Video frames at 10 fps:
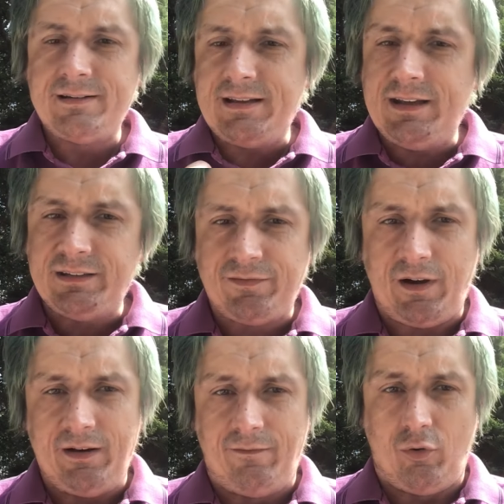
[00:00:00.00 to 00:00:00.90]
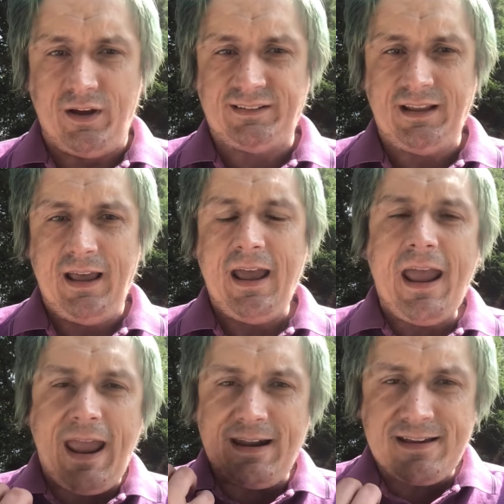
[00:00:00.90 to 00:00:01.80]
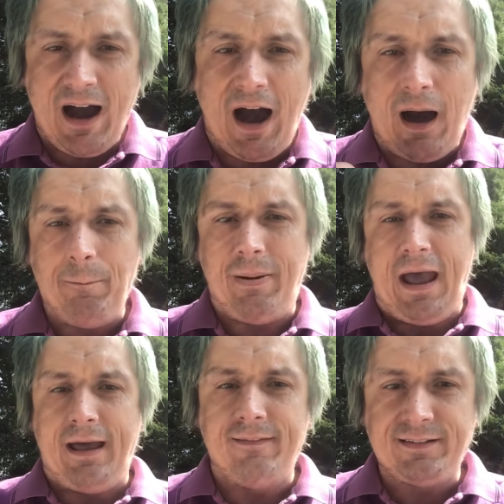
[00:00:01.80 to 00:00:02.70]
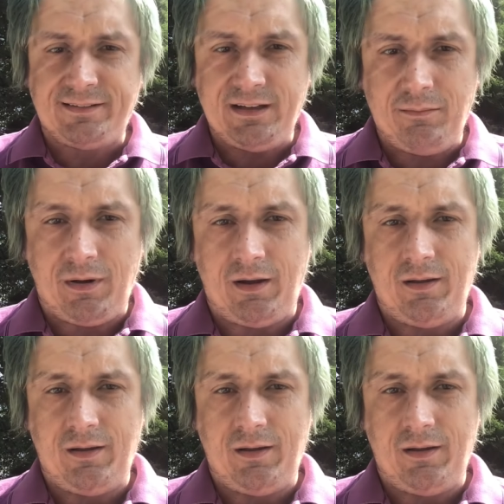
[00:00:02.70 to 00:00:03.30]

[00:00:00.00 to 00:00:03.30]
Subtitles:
teens find a voice and combat the stigma.